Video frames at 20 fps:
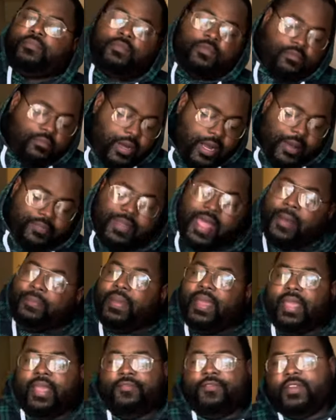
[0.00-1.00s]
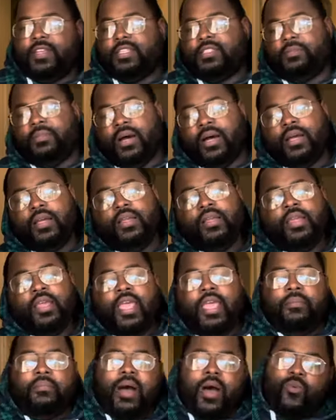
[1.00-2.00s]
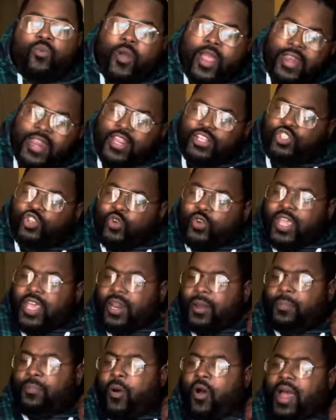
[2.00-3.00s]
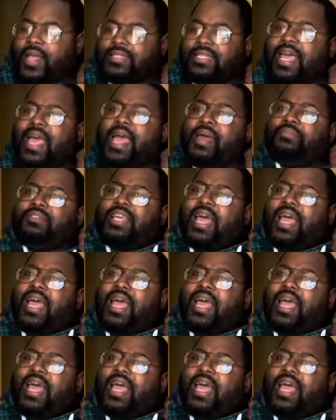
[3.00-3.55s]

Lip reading: I'm not paying for this, Ma. And Ma, when did you get a part-time job?